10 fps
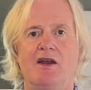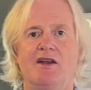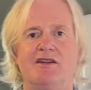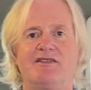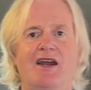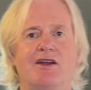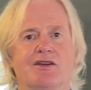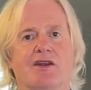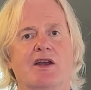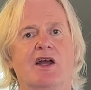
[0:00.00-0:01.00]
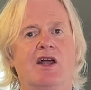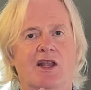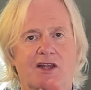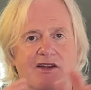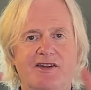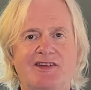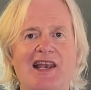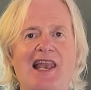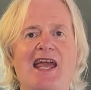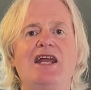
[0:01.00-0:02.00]
Second, there's a
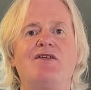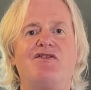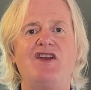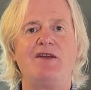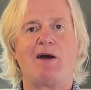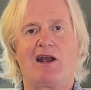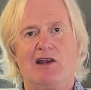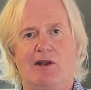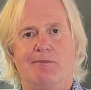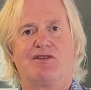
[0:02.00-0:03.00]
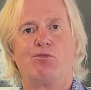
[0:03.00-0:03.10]
delayed feedback loops.